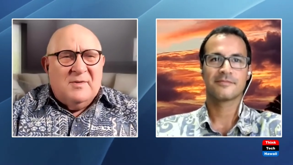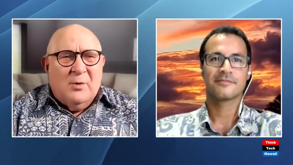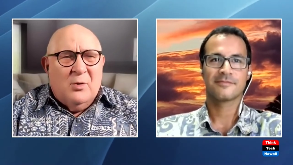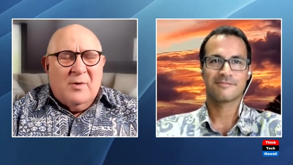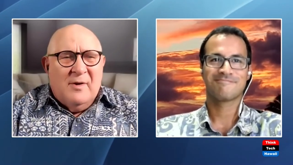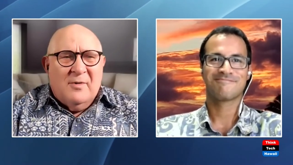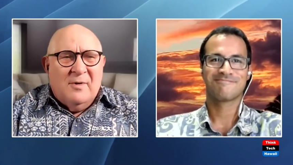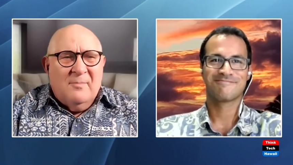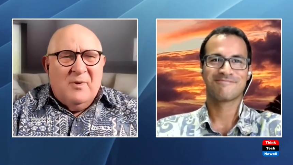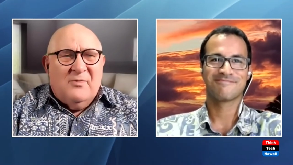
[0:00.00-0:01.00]
Speaker 1: you know,
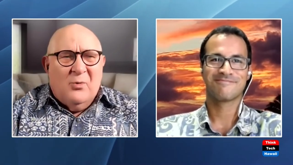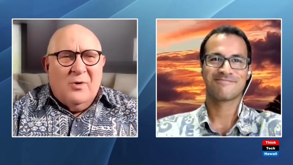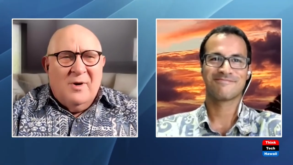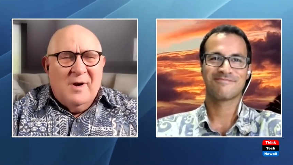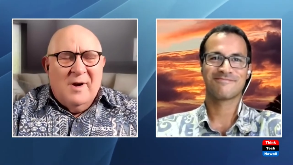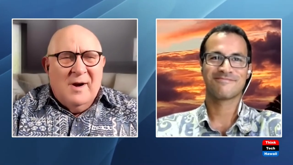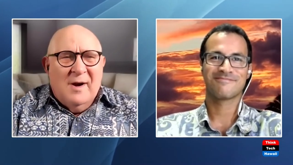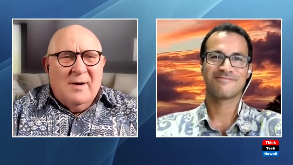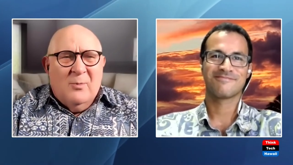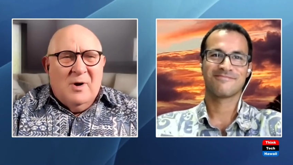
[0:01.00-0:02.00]
ever before,
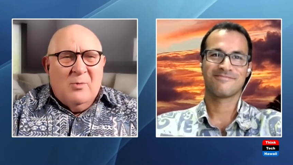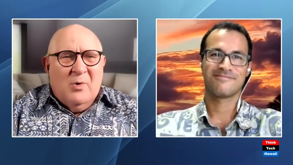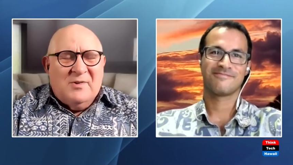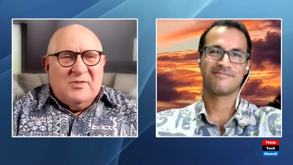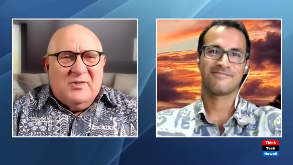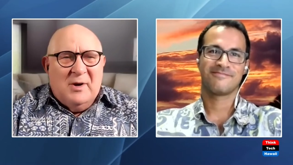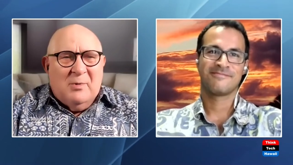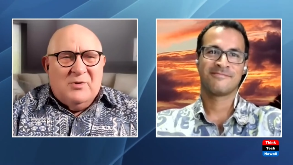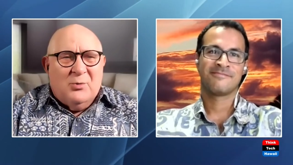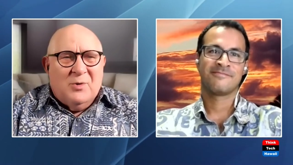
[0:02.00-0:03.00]
what's the
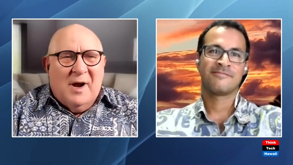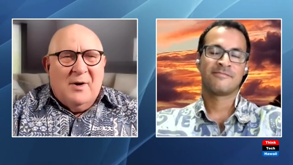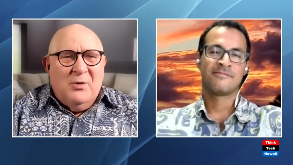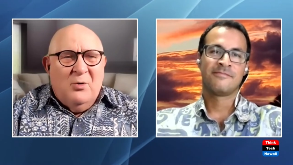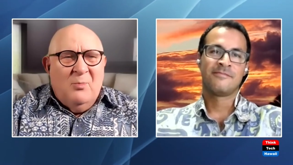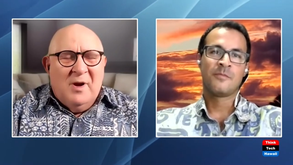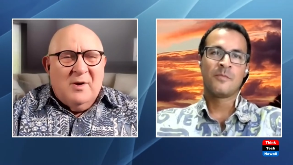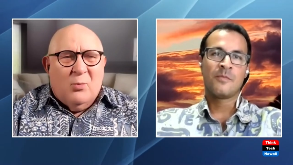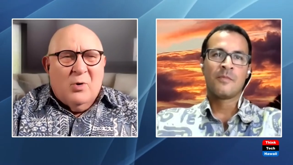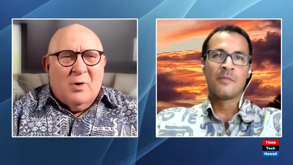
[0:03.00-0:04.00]
secret to it? How do you make
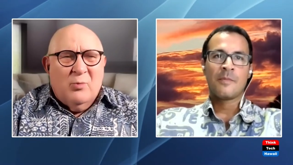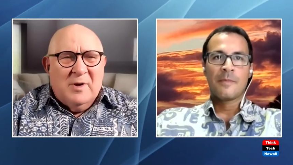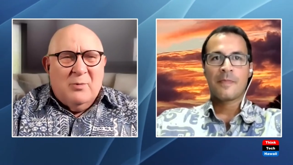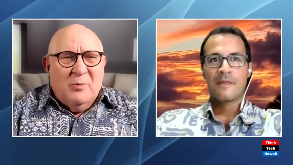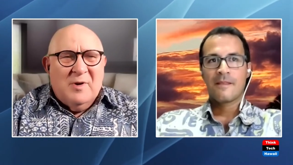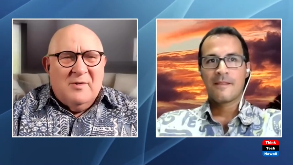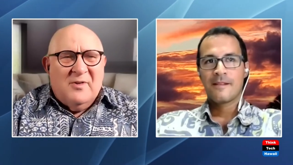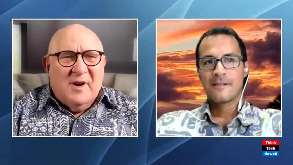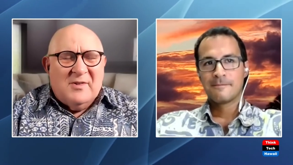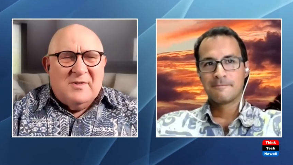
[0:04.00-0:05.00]
it work really, really
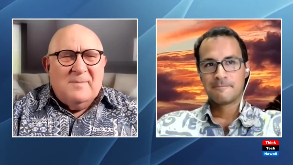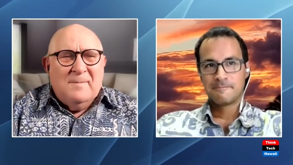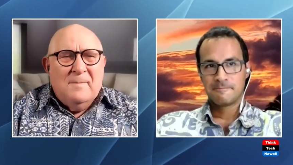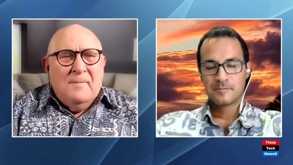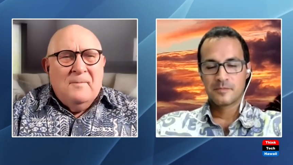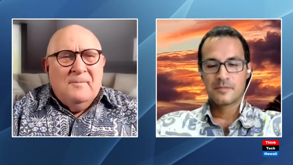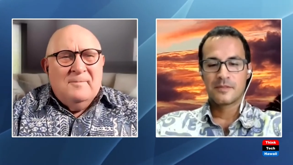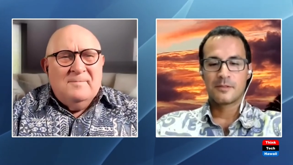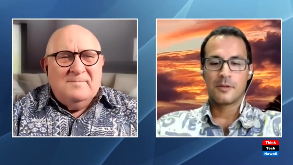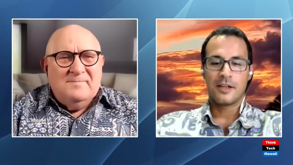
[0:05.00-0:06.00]
fast?
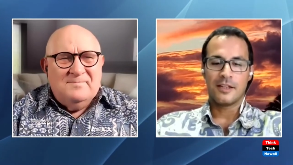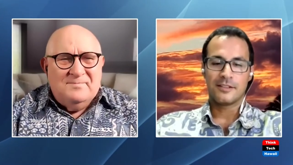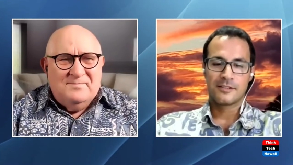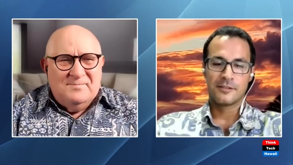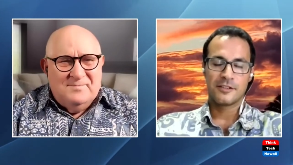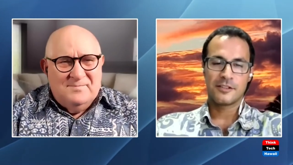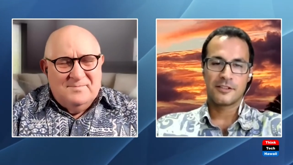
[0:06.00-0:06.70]
Speaker 2: Right. So